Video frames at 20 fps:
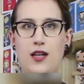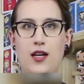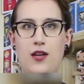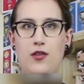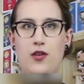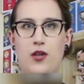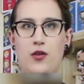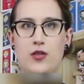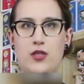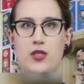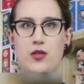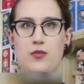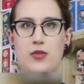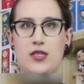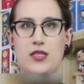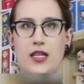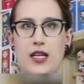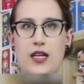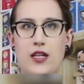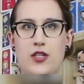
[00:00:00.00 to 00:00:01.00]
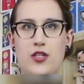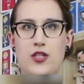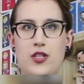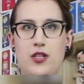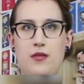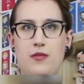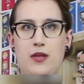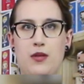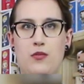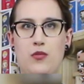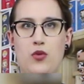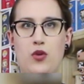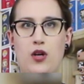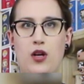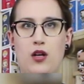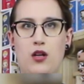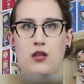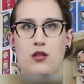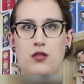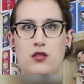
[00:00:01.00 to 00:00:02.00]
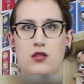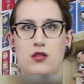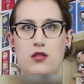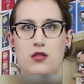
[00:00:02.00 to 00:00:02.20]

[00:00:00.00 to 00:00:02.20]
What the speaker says: I don't know, it's almost like it should have been more